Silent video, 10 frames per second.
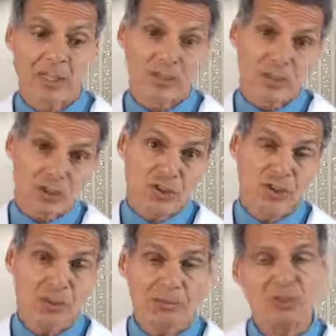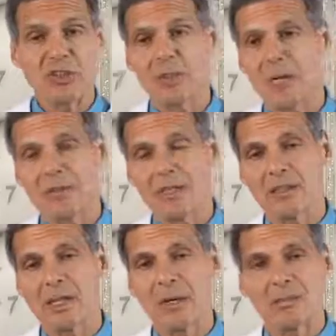So you should use
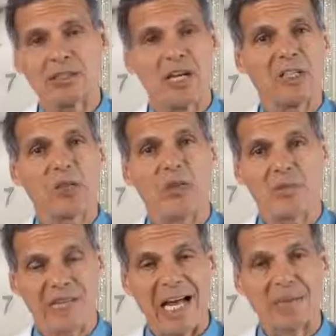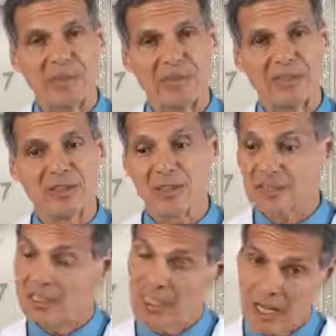meschinohealth.com as an ongoing, reliable
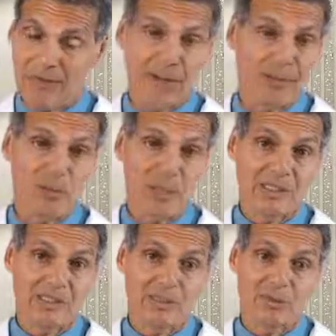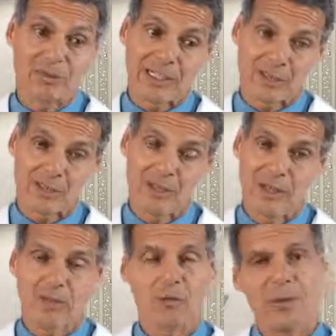resource of health and wellness information
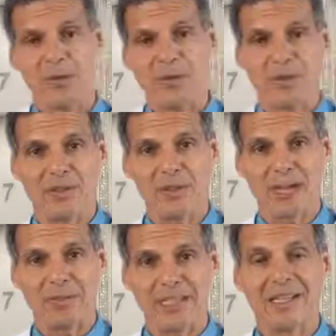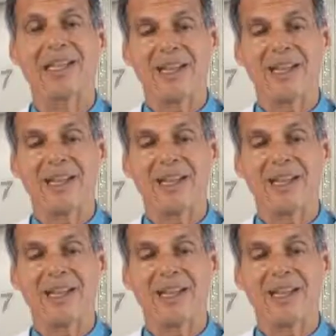for both you and your family.